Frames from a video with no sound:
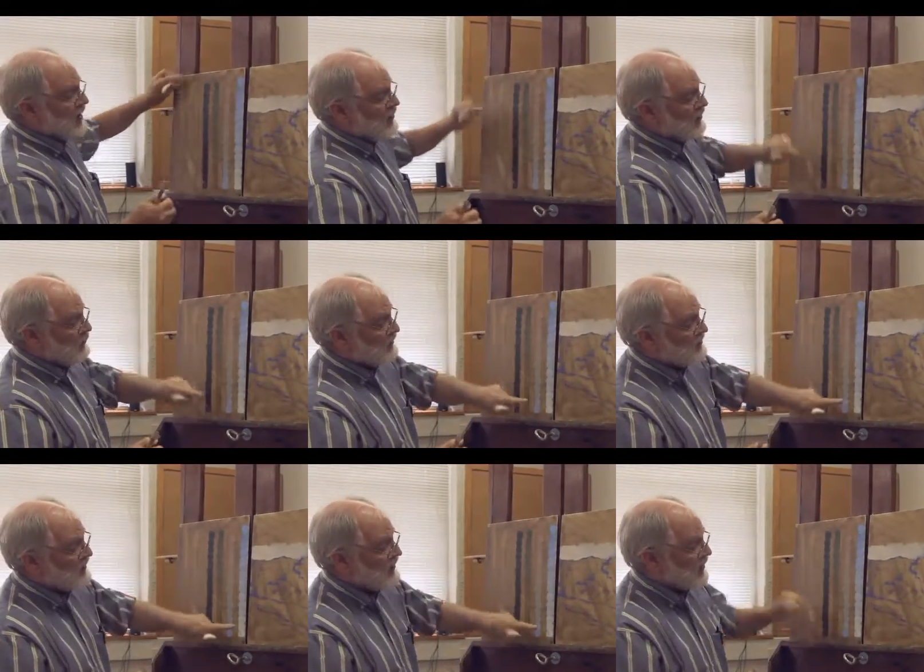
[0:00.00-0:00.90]
down and we
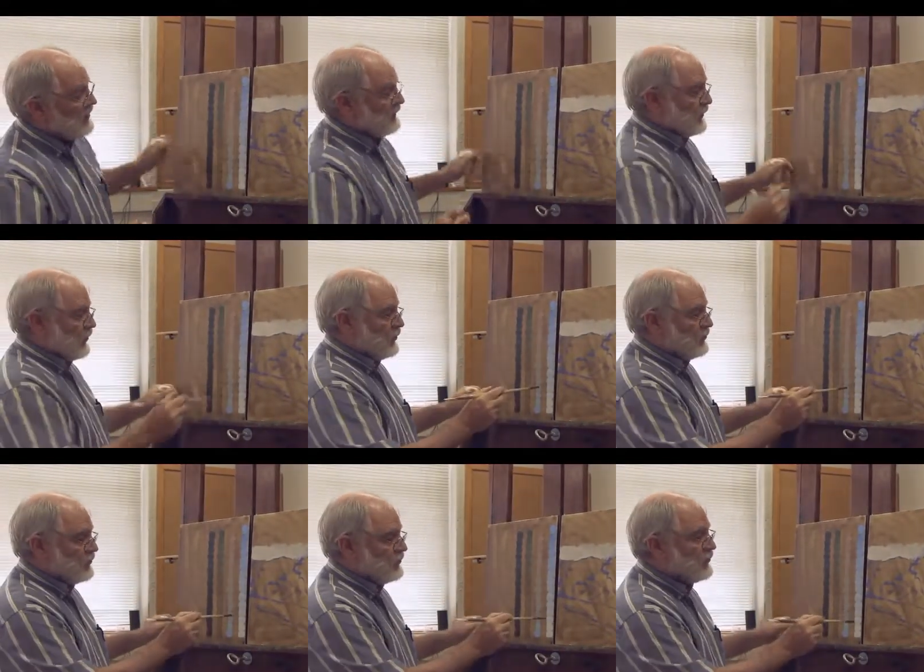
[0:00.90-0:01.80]
see
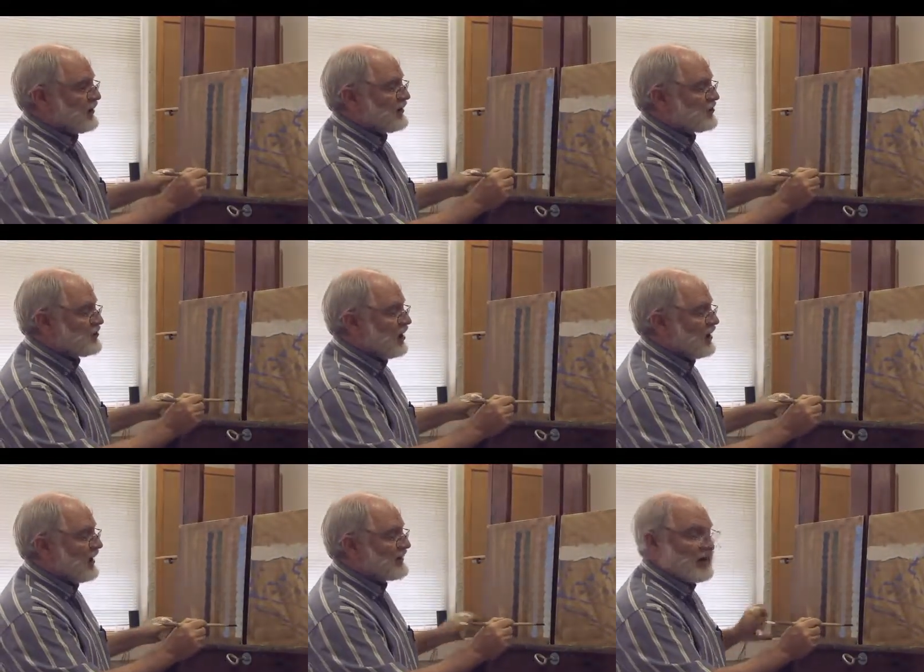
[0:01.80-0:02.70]
we can
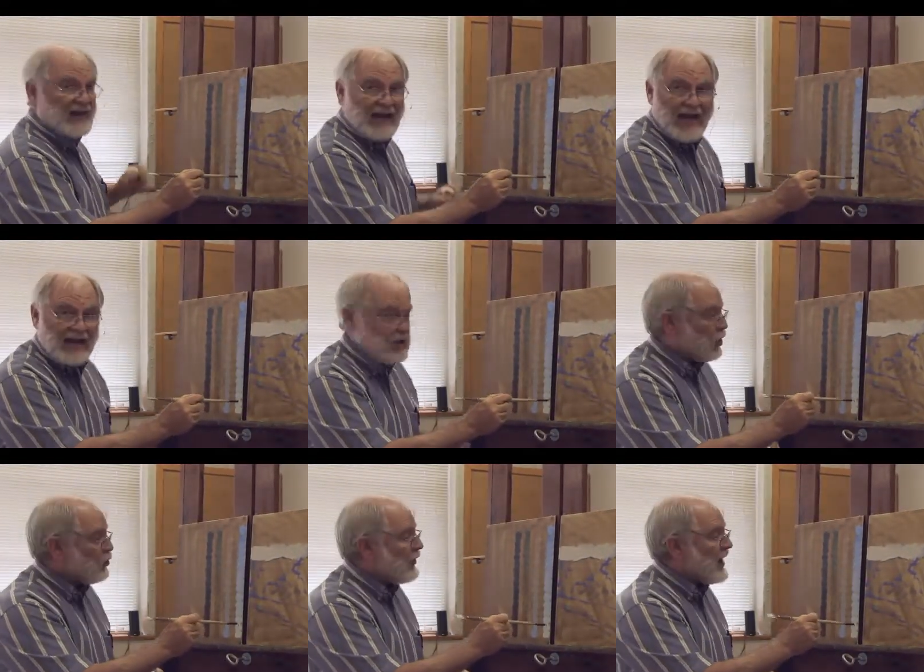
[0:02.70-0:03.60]
start at the light
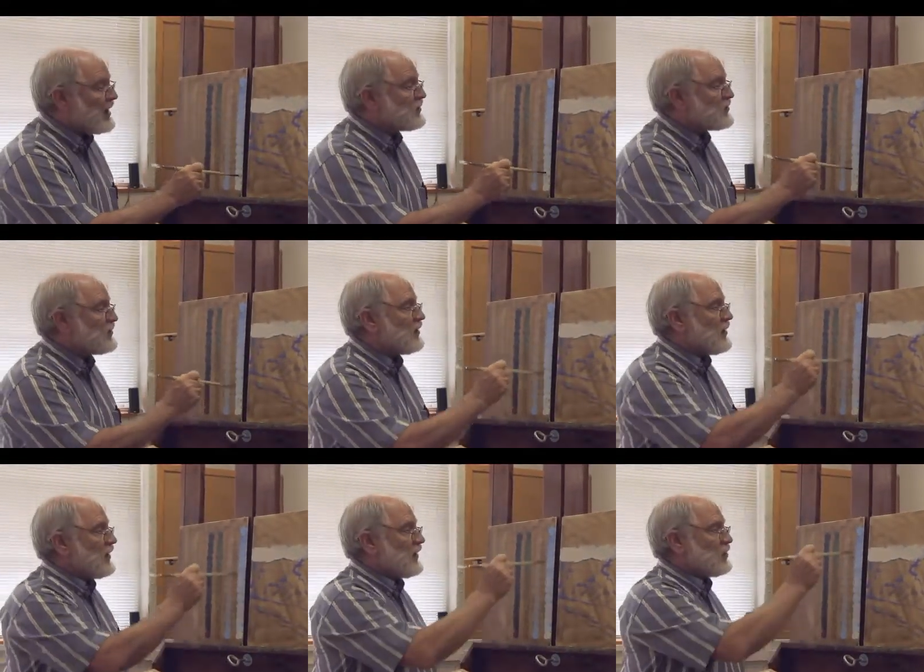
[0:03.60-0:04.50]
horizon
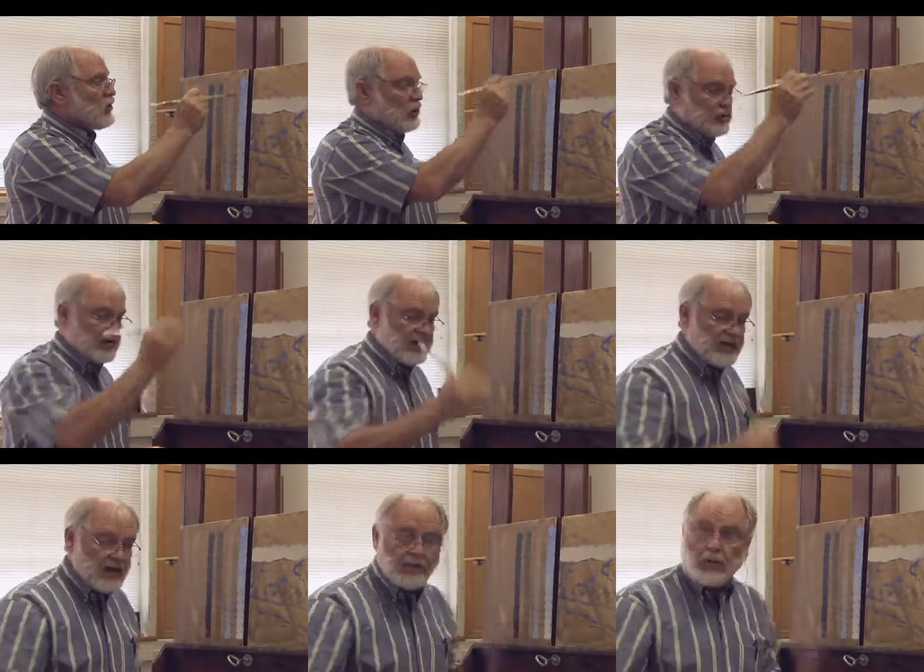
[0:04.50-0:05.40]
and go to the
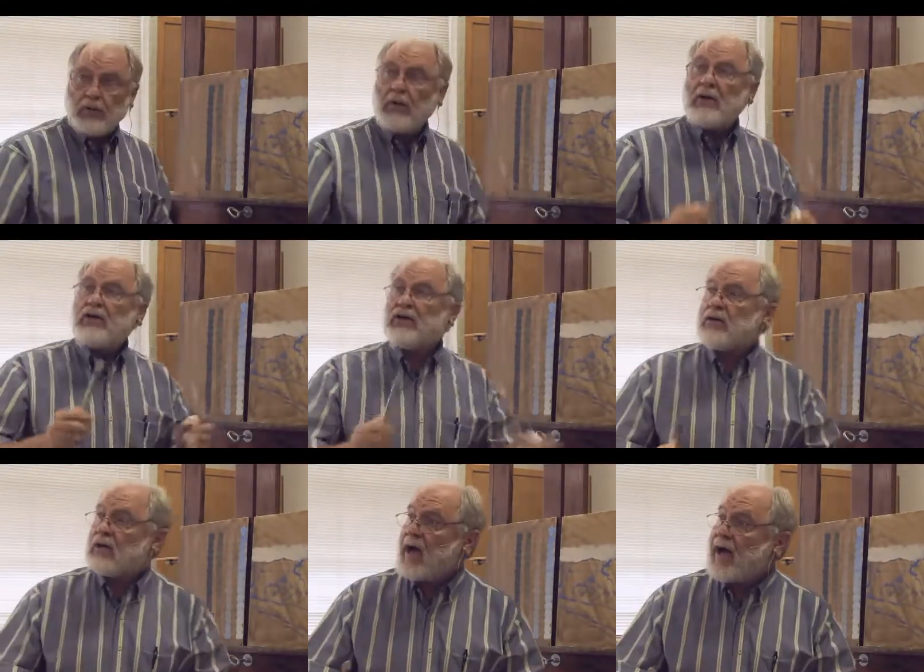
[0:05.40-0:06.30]
deeper
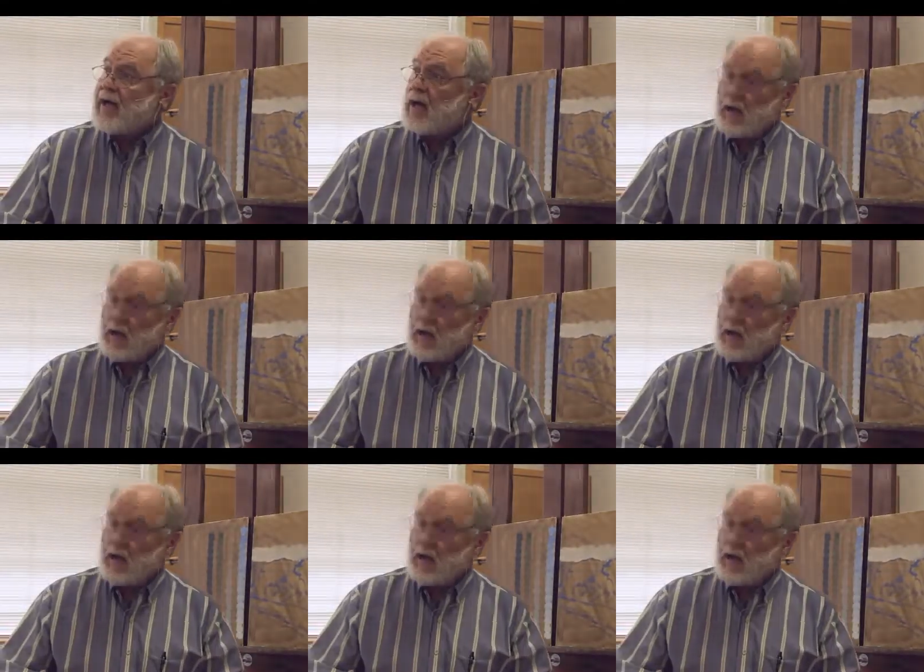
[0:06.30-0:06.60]
sky